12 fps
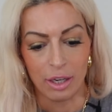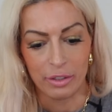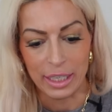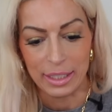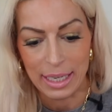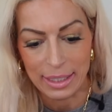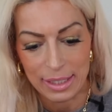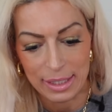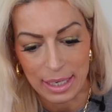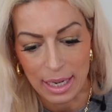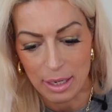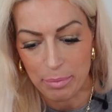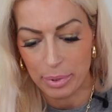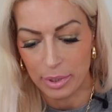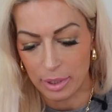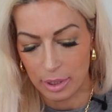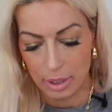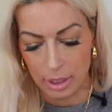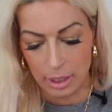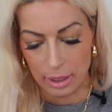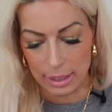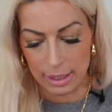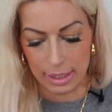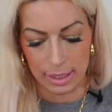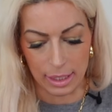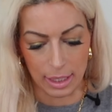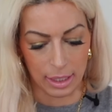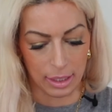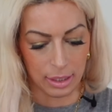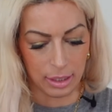All right, next up, let's see.